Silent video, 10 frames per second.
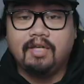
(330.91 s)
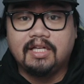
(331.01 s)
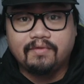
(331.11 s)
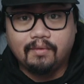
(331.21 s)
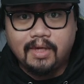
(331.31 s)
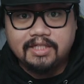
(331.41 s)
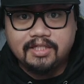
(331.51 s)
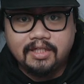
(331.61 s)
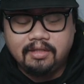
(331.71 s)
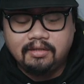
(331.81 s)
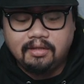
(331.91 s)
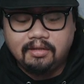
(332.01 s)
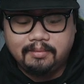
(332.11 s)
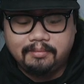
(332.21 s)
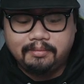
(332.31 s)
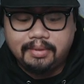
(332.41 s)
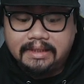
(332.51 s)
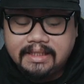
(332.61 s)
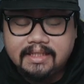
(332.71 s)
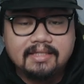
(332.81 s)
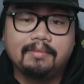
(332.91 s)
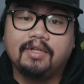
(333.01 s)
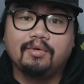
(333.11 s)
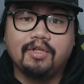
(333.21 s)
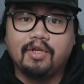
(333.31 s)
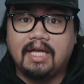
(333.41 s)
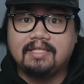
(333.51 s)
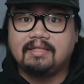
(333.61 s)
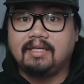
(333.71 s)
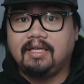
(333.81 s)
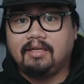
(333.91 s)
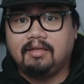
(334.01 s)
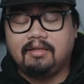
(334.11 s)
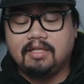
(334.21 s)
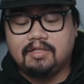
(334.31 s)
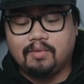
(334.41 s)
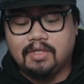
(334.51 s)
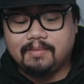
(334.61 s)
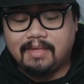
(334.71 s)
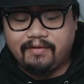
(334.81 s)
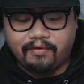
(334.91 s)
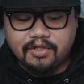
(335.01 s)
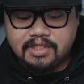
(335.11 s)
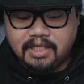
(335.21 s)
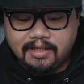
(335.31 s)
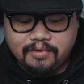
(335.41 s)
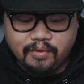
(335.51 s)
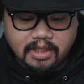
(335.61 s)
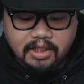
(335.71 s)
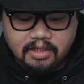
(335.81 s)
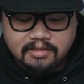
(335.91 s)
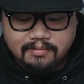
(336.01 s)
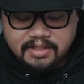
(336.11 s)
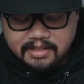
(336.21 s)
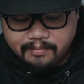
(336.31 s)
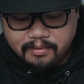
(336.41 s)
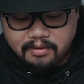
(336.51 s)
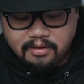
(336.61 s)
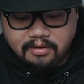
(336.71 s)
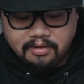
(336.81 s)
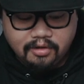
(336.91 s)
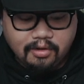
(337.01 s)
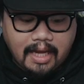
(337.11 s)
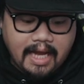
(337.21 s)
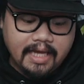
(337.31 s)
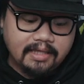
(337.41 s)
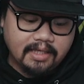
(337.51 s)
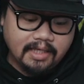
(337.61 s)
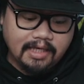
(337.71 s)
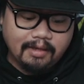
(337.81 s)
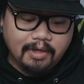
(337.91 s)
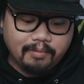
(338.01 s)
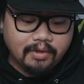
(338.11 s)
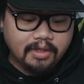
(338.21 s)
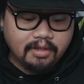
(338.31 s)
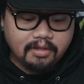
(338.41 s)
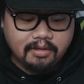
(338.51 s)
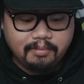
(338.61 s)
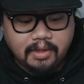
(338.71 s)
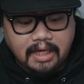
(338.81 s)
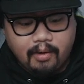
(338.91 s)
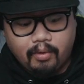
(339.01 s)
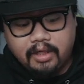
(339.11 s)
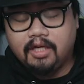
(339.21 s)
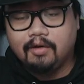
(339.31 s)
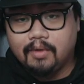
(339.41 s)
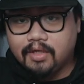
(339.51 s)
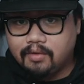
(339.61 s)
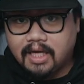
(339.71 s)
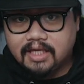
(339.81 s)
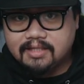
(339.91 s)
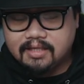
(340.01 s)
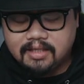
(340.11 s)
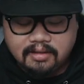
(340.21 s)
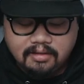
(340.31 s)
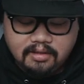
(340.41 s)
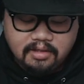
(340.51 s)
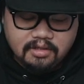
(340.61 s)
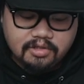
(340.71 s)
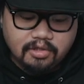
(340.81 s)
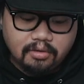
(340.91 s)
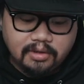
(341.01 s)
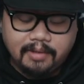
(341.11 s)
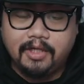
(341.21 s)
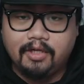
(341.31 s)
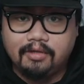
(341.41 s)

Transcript: you guys for watching. Please let me know what you guys think. This was my first time doing a custom stipple. You know, I think it came out pretty good, but I wanna hear what you guys think. So let me